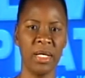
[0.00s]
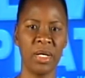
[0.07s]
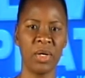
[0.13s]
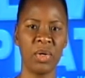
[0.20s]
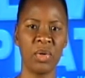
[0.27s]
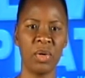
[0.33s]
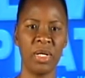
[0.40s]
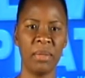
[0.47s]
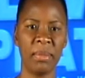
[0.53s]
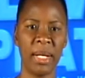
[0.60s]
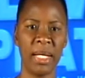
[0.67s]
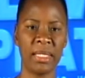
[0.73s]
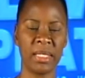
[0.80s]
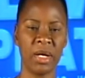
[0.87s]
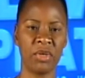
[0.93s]
could only
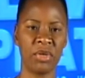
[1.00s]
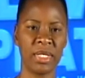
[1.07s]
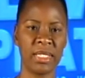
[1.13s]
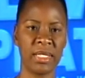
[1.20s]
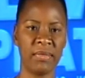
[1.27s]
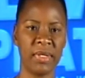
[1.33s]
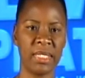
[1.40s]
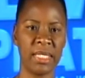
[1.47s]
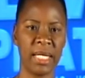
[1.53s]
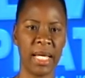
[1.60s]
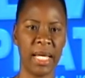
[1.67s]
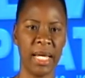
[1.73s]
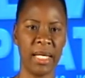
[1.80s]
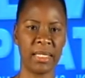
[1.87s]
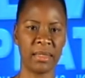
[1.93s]
manage
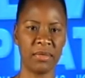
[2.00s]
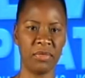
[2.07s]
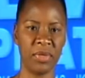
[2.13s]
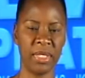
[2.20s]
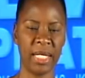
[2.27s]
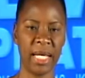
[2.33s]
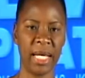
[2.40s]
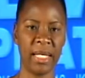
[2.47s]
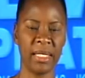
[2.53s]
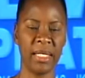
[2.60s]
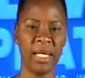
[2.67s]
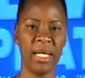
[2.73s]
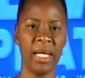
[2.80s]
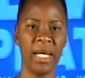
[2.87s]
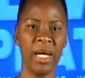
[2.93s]
178 for 9
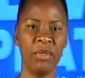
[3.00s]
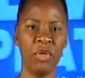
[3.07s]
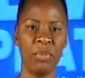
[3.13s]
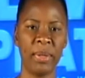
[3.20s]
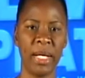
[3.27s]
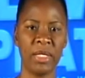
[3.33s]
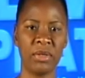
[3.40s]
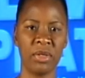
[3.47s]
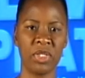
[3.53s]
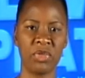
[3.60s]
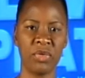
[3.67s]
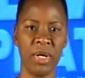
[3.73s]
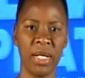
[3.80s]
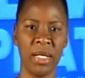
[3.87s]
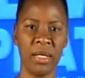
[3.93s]
in reply to
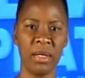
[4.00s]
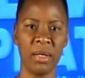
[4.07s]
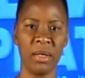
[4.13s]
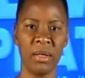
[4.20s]
Australia,